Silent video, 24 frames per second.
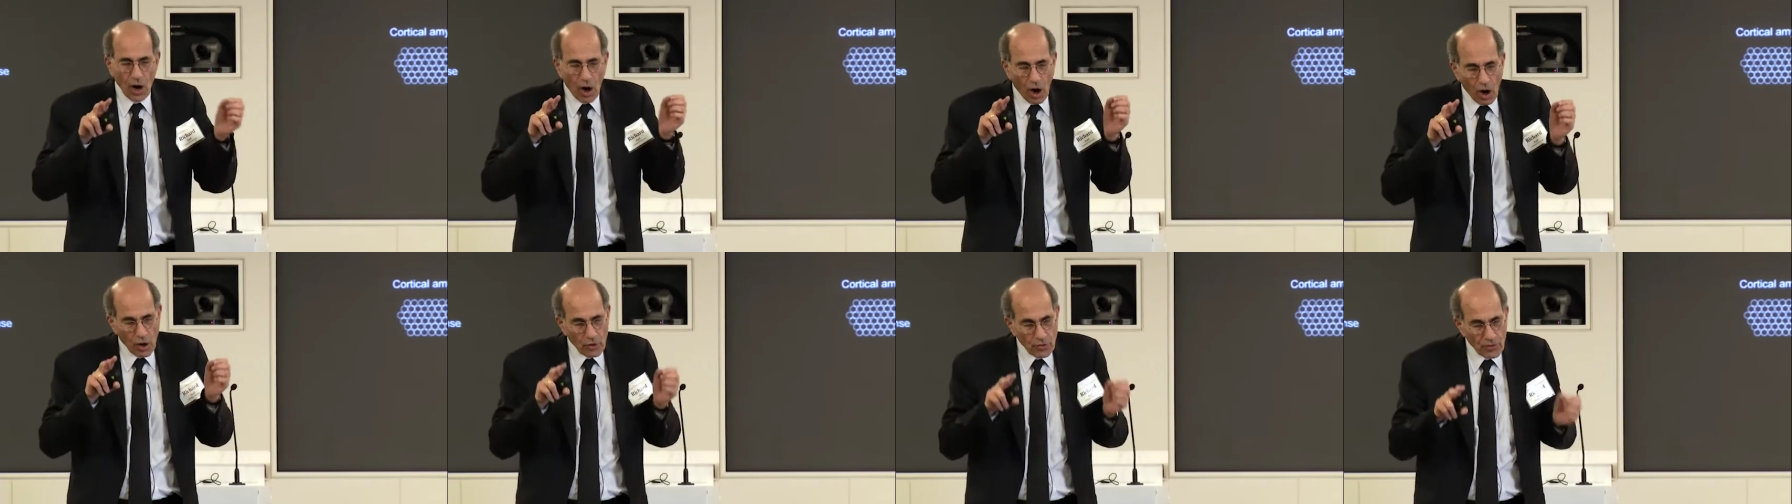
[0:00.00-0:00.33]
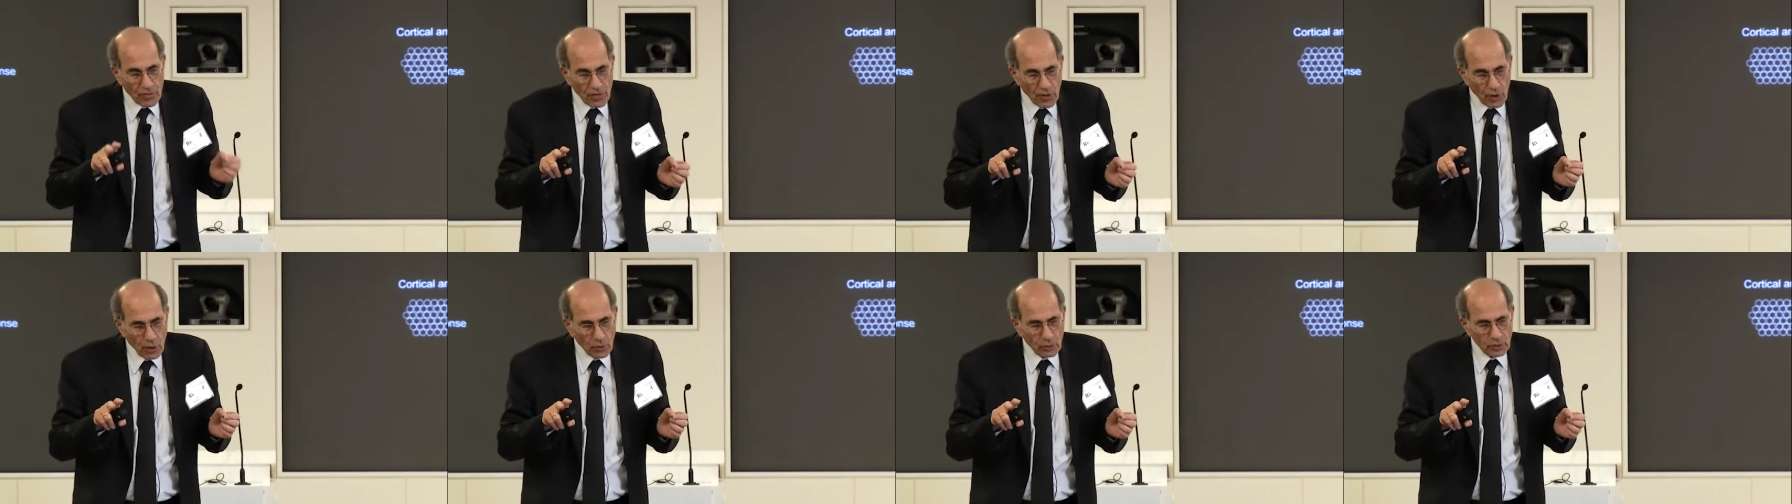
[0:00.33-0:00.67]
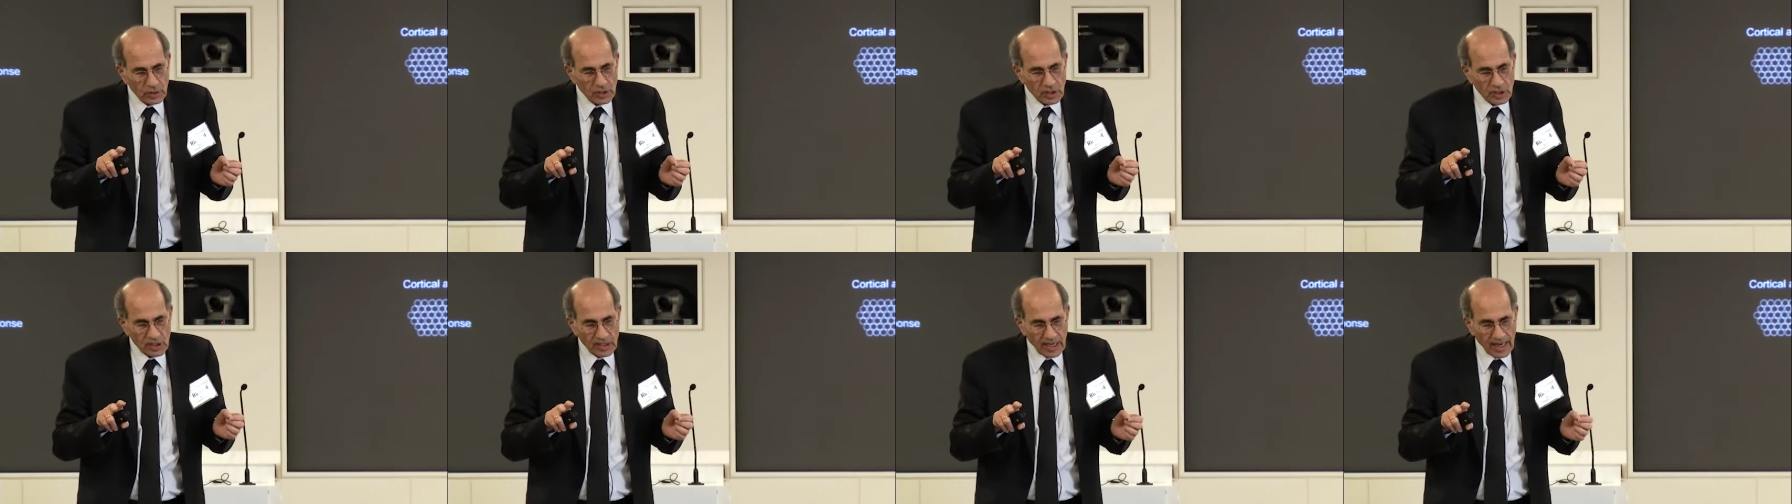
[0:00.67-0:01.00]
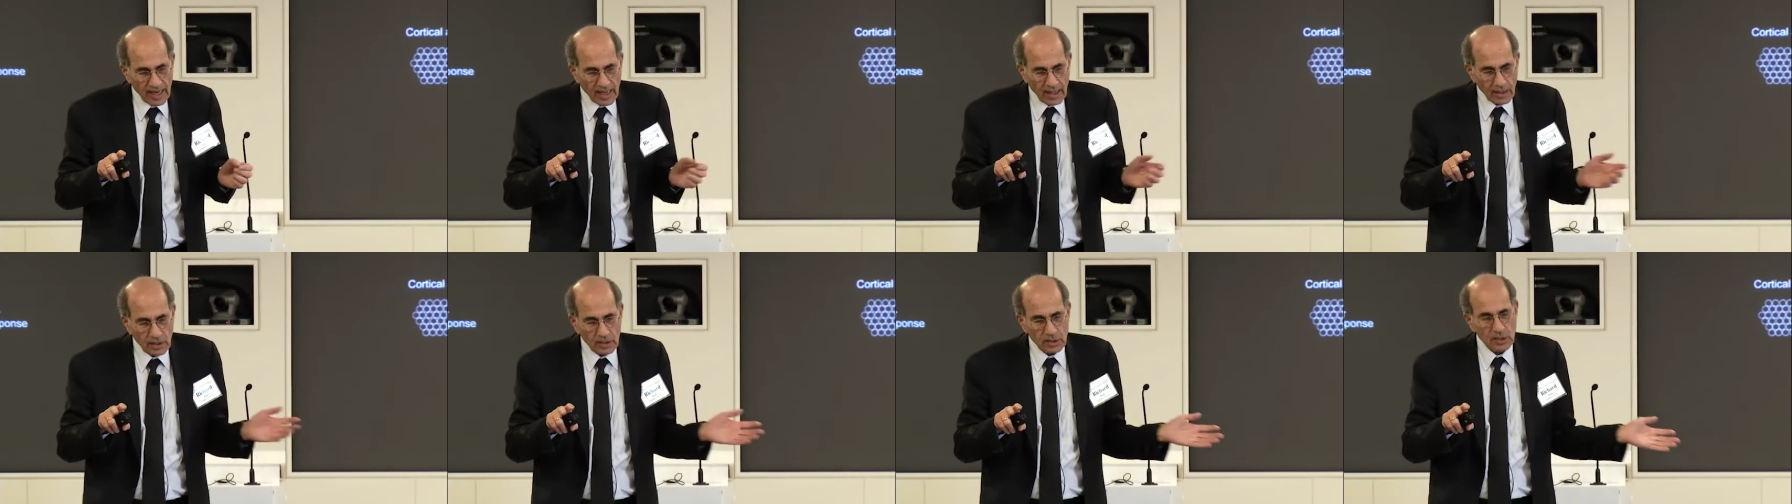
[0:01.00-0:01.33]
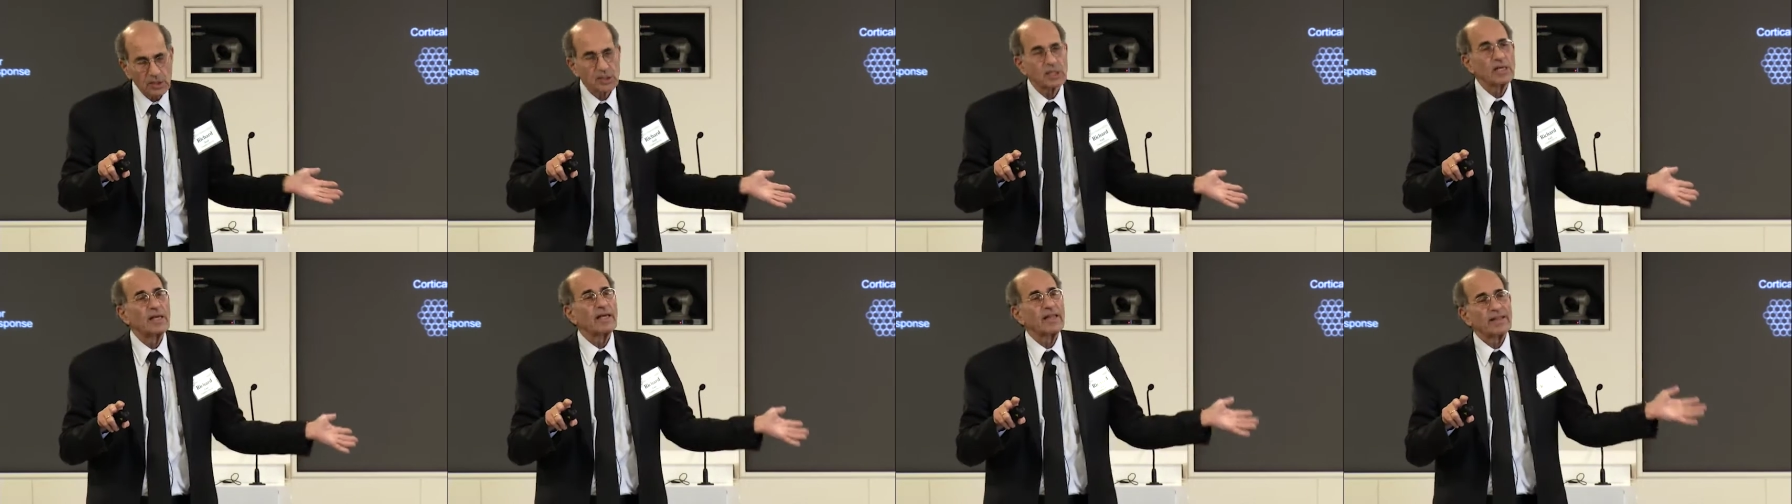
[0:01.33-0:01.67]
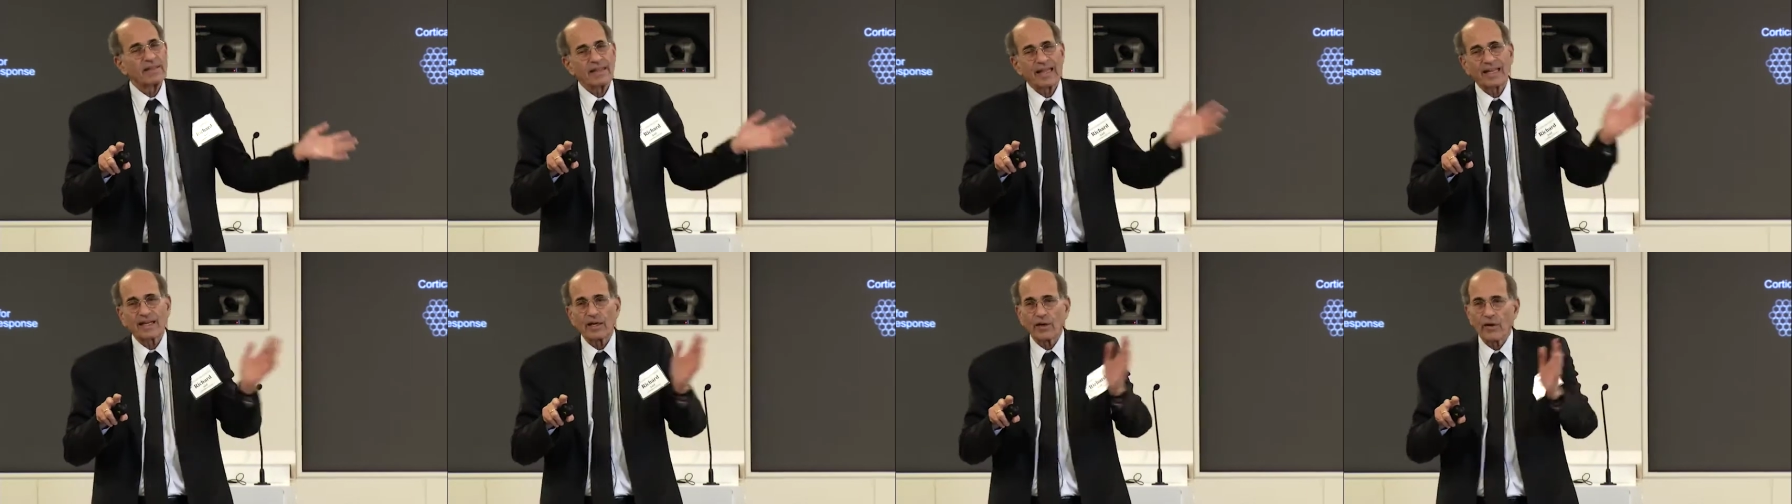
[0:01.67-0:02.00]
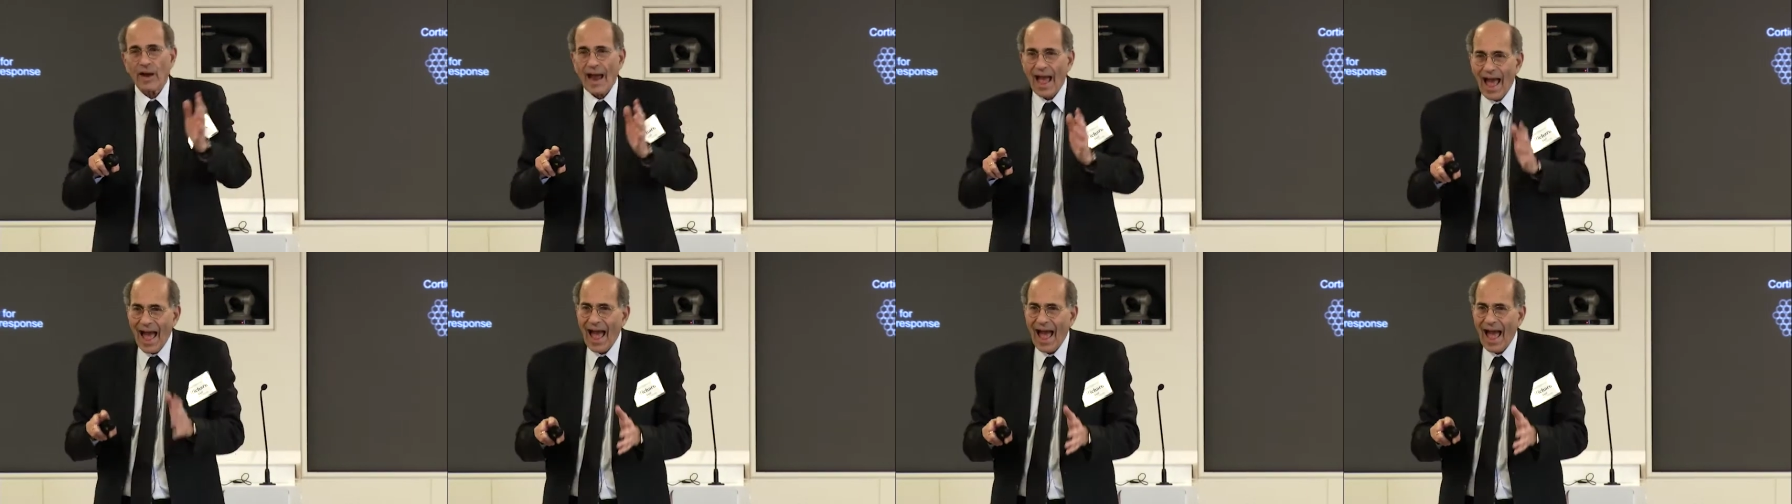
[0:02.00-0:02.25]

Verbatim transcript: are those cells that are